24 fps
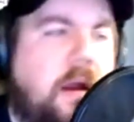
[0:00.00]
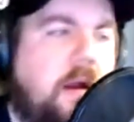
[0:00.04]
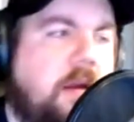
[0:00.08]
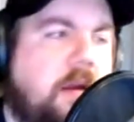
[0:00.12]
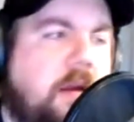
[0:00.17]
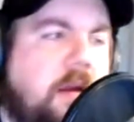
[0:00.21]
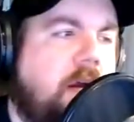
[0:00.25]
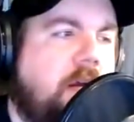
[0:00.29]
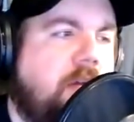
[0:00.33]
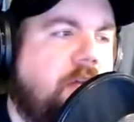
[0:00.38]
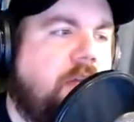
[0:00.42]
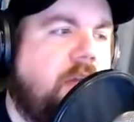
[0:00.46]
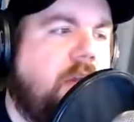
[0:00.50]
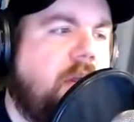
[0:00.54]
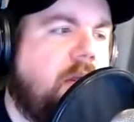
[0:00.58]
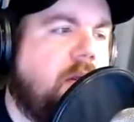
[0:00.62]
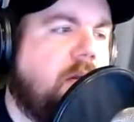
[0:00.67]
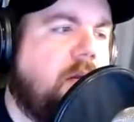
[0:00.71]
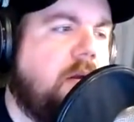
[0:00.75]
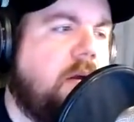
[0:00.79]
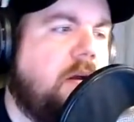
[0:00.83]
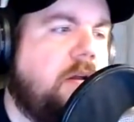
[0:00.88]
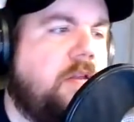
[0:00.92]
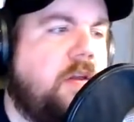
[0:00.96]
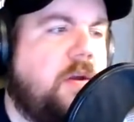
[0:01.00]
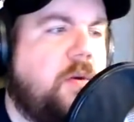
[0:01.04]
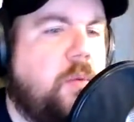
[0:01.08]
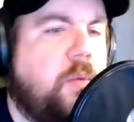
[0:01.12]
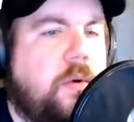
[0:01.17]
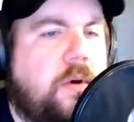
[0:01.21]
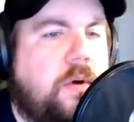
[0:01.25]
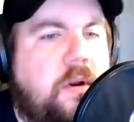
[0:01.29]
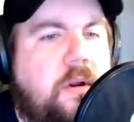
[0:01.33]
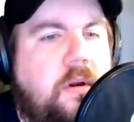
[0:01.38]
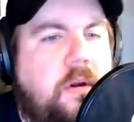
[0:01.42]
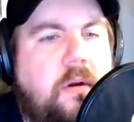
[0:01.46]
I think we're
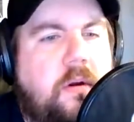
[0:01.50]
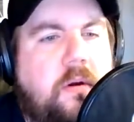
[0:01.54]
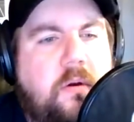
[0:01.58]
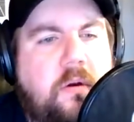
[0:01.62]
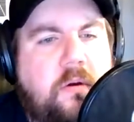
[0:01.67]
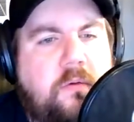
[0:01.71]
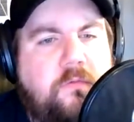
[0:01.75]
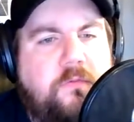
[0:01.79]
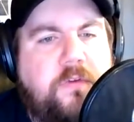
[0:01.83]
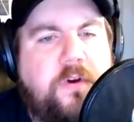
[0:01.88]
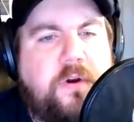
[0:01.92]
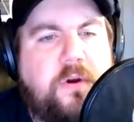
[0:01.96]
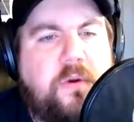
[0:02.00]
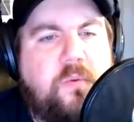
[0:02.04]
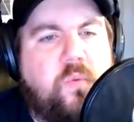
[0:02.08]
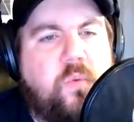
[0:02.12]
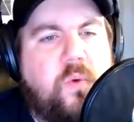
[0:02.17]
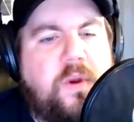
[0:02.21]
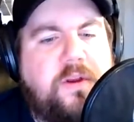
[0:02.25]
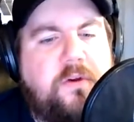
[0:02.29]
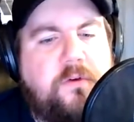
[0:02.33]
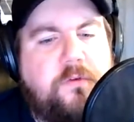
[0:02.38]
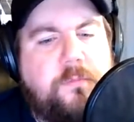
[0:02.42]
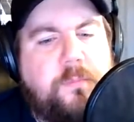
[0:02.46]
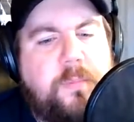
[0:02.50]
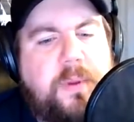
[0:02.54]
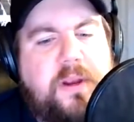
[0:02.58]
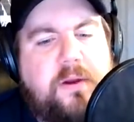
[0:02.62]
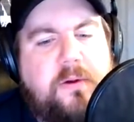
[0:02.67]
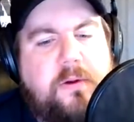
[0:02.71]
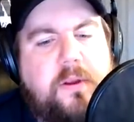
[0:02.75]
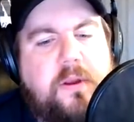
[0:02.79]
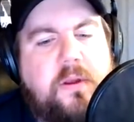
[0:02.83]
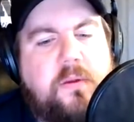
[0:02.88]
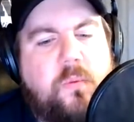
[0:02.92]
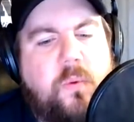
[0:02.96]
in a very weird
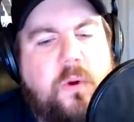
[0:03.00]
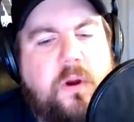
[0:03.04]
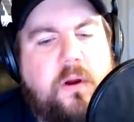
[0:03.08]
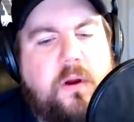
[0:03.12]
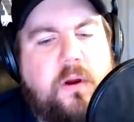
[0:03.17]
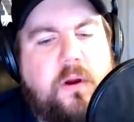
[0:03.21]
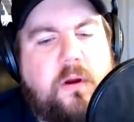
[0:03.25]
period where,